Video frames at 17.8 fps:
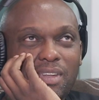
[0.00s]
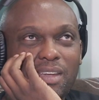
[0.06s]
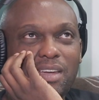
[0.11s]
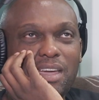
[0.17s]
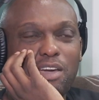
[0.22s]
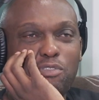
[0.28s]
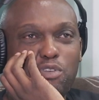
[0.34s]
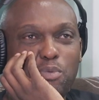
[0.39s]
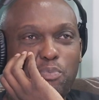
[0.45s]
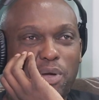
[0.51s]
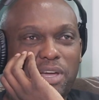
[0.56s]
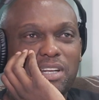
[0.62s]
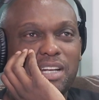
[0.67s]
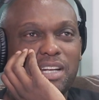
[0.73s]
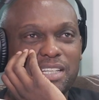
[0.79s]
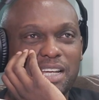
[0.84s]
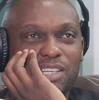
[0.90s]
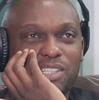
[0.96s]
Have you paid
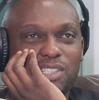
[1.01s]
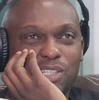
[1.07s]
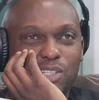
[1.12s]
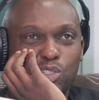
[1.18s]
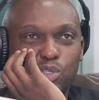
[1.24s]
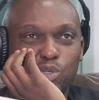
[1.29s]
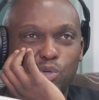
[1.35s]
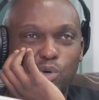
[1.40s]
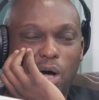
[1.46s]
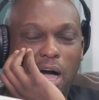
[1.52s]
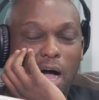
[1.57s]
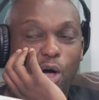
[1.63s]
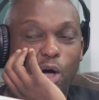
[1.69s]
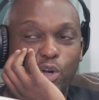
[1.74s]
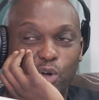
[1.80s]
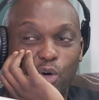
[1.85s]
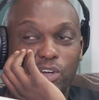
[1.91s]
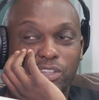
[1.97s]
attention to
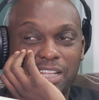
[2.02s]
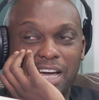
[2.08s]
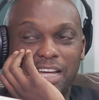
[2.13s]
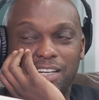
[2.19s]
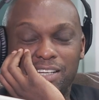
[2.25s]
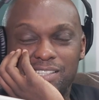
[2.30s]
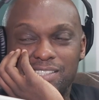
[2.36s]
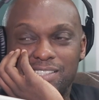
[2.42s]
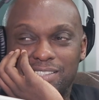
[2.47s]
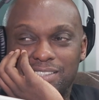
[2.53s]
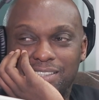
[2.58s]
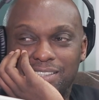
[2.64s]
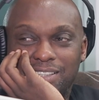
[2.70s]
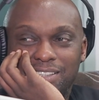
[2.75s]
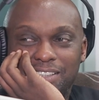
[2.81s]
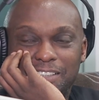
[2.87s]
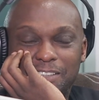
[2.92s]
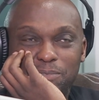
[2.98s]
how long that is?
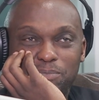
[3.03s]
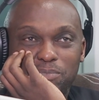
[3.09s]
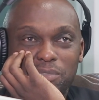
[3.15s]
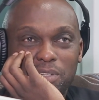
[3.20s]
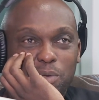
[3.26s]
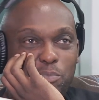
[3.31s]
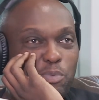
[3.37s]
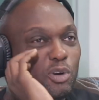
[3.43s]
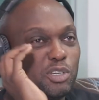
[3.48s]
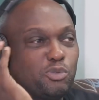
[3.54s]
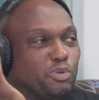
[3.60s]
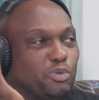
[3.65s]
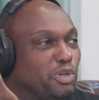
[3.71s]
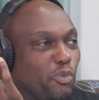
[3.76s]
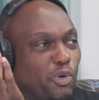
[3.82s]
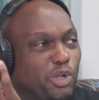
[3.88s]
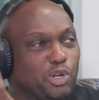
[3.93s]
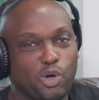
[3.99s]
Because
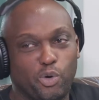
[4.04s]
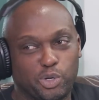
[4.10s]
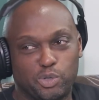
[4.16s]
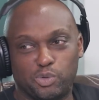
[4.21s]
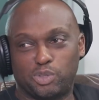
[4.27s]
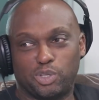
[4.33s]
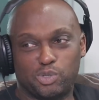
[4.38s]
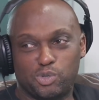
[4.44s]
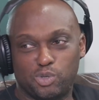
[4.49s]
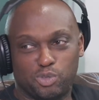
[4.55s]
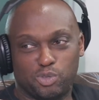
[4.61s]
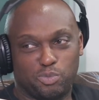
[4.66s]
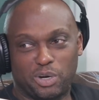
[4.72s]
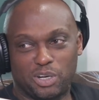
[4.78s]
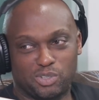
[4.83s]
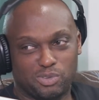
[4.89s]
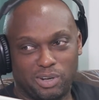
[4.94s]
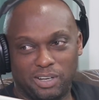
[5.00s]
we know it with a
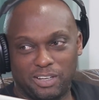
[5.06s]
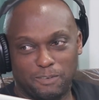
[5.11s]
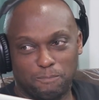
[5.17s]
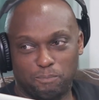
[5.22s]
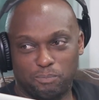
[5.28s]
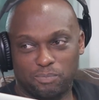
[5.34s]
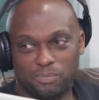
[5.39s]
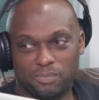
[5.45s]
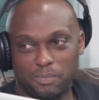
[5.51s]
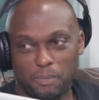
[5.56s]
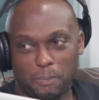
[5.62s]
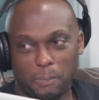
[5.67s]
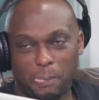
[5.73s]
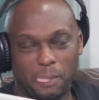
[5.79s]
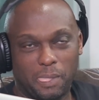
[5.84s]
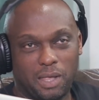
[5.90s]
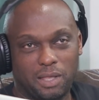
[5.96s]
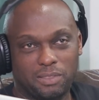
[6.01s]
toothbrush, right?
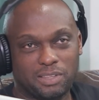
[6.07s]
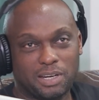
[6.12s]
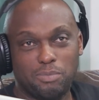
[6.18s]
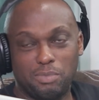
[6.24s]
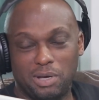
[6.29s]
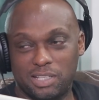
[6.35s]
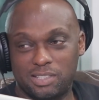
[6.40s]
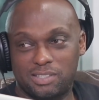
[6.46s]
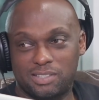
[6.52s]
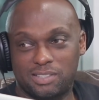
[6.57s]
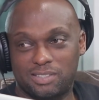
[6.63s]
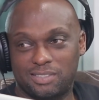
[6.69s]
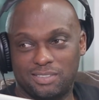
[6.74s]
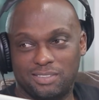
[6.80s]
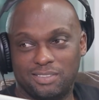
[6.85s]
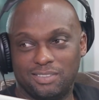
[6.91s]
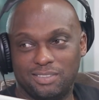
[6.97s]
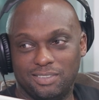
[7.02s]
3
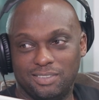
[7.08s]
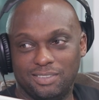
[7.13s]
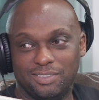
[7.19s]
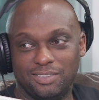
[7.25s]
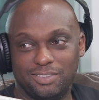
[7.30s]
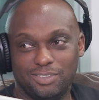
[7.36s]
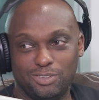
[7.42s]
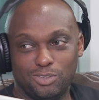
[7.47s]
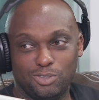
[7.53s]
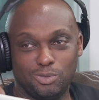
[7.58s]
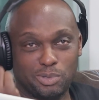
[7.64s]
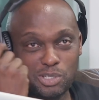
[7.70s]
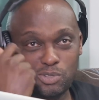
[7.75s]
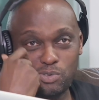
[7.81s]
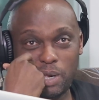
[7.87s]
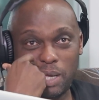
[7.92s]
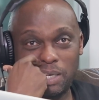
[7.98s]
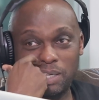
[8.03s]
months, you
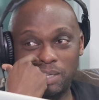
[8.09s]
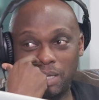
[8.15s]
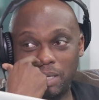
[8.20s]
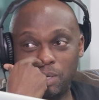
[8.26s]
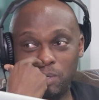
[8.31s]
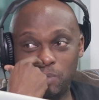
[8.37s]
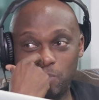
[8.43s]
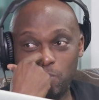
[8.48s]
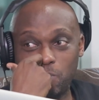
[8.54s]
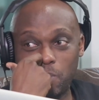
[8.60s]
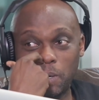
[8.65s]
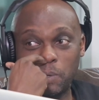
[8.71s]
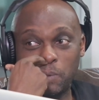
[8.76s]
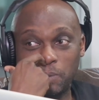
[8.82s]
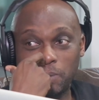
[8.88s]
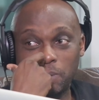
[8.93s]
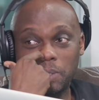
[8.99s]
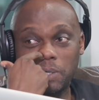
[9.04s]
must try and get a new one.